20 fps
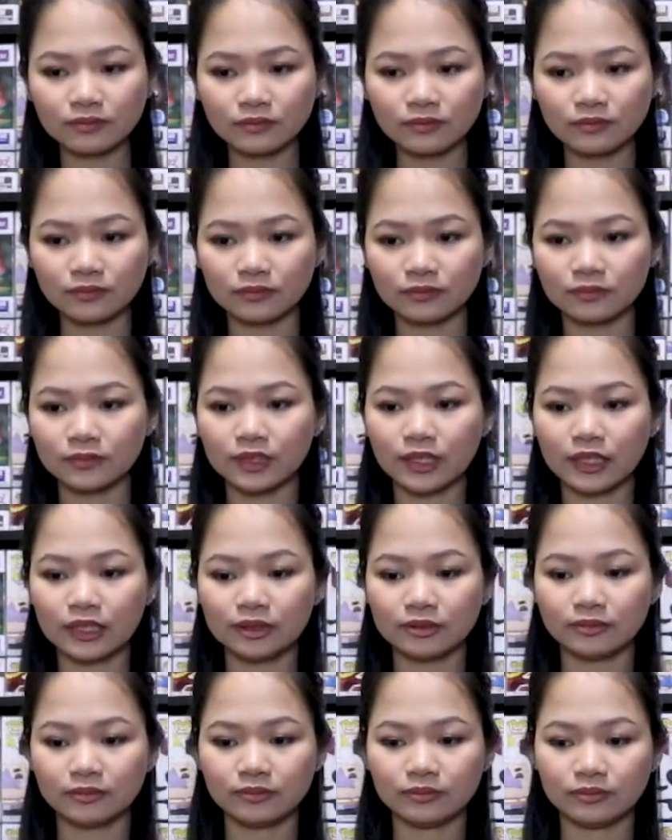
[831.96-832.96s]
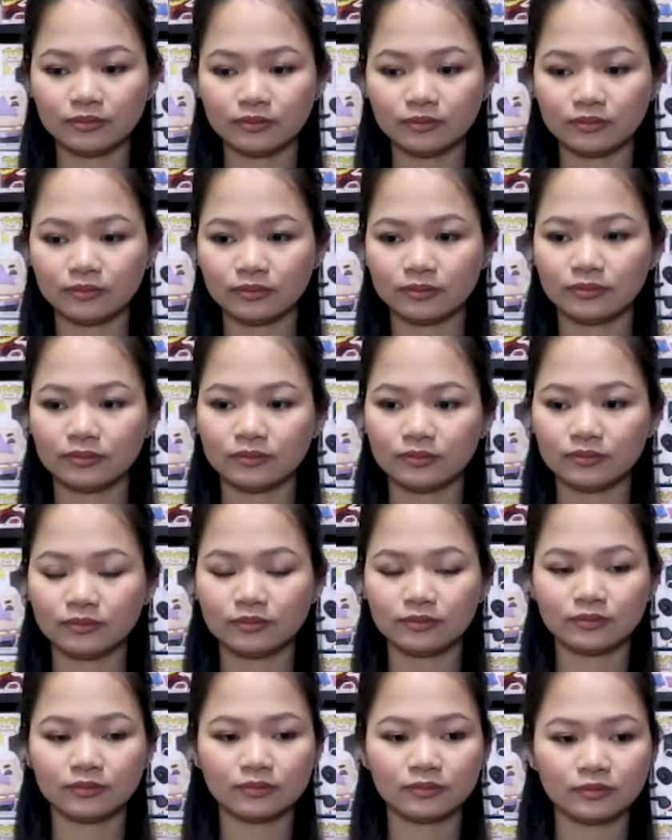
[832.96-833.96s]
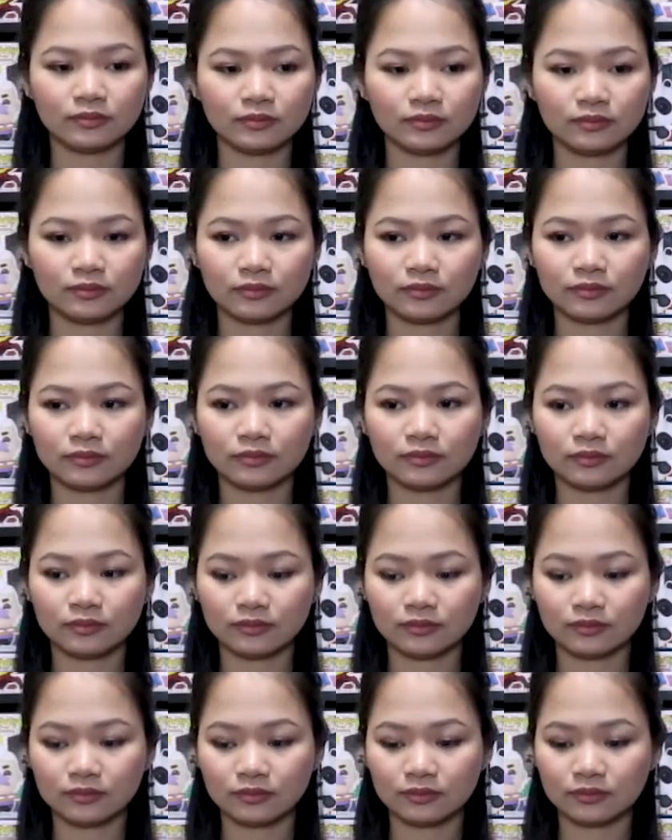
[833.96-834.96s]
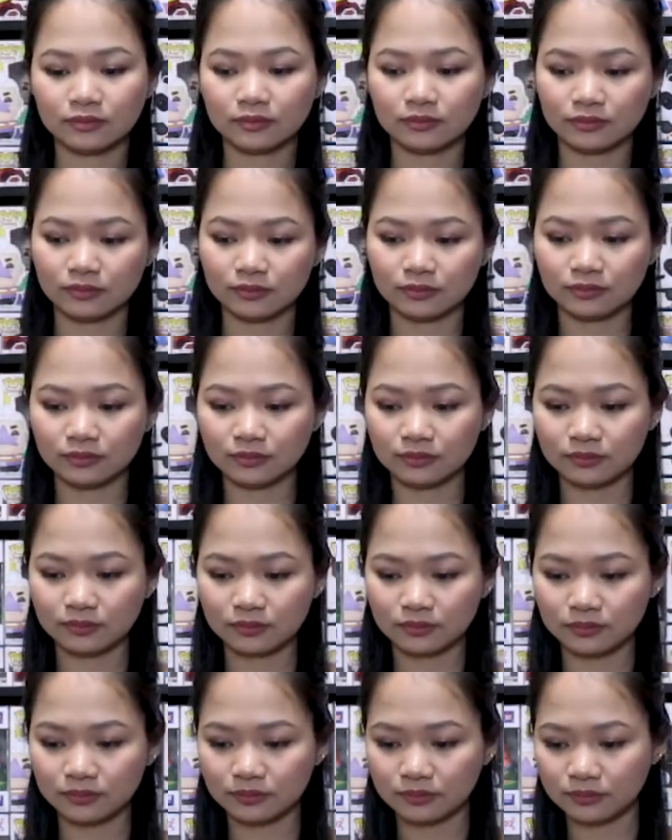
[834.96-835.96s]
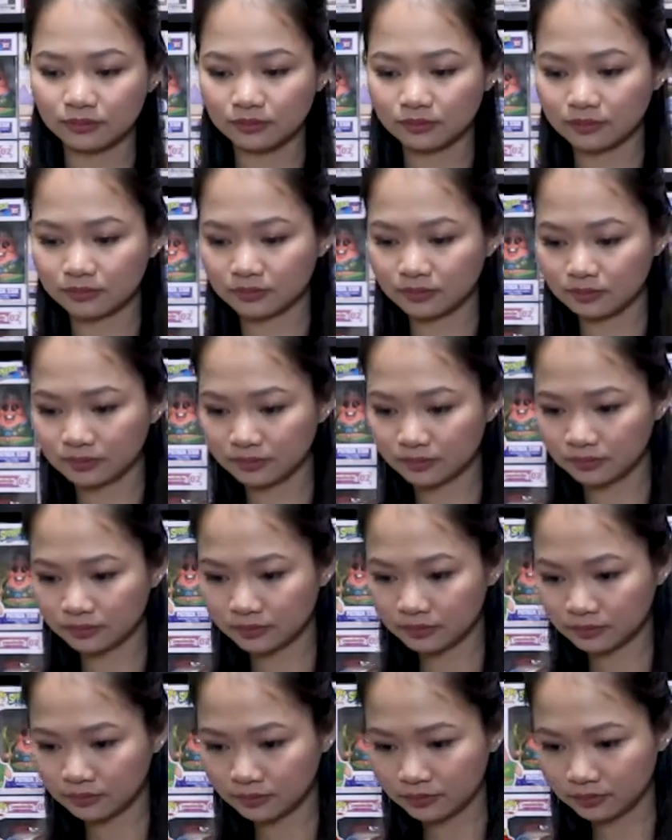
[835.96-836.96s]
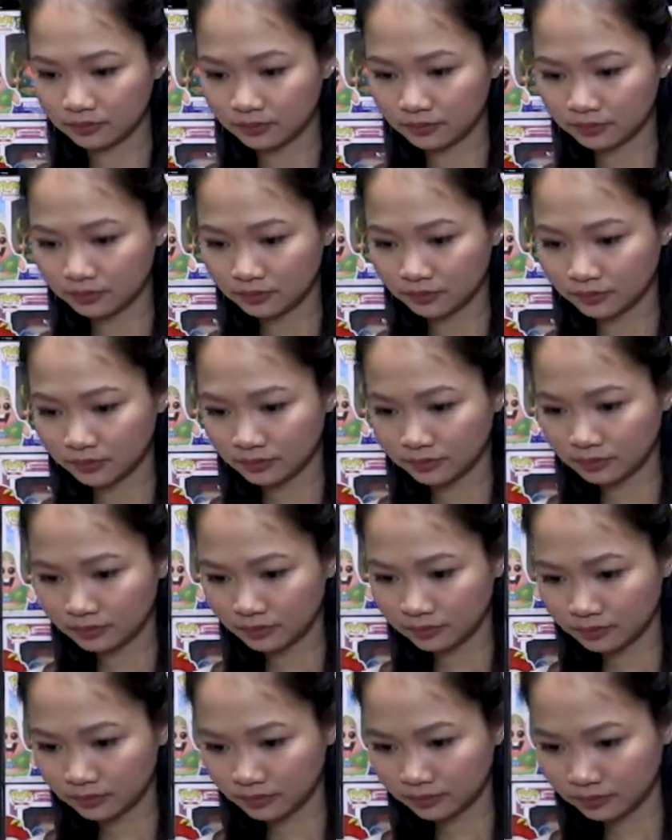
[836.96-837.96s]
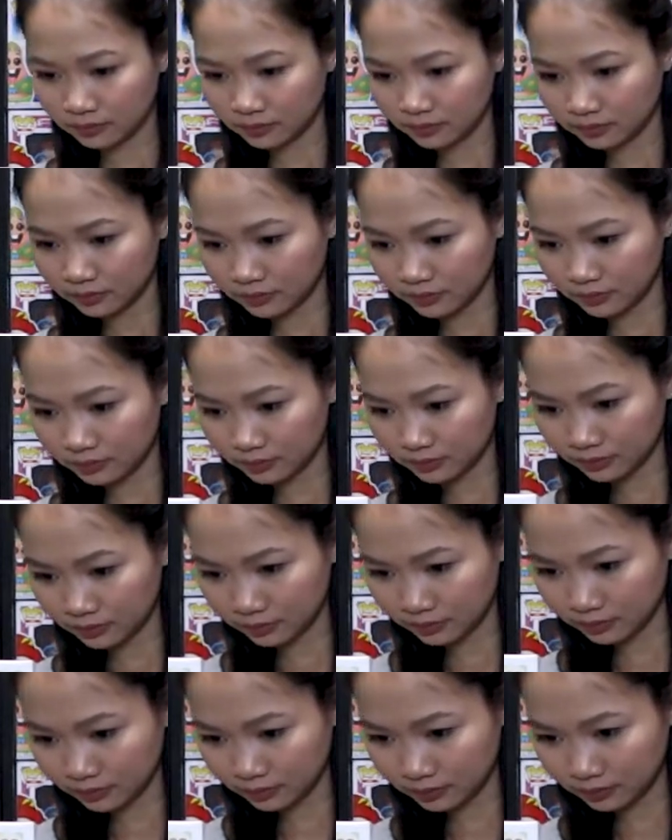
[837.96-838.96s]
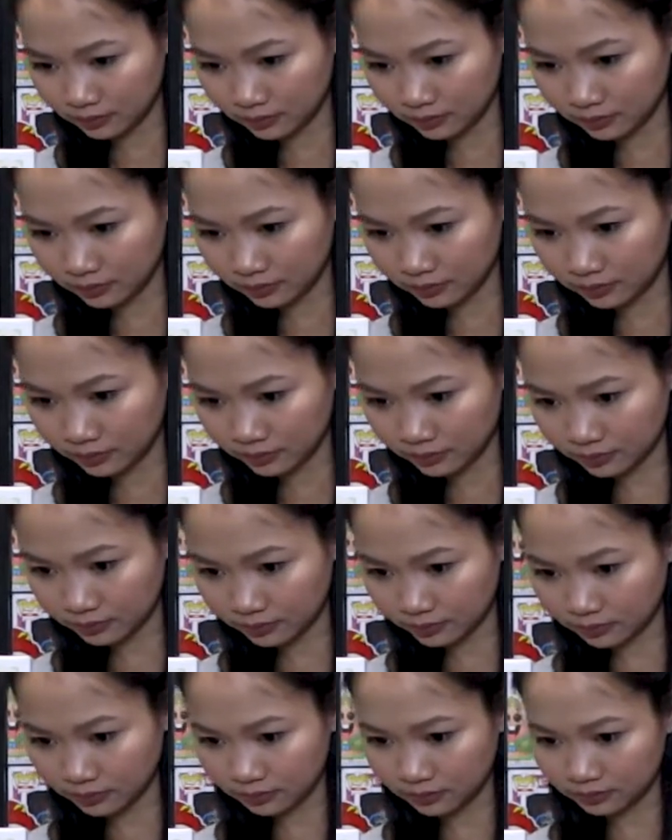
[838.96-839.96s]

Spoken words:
[no speech]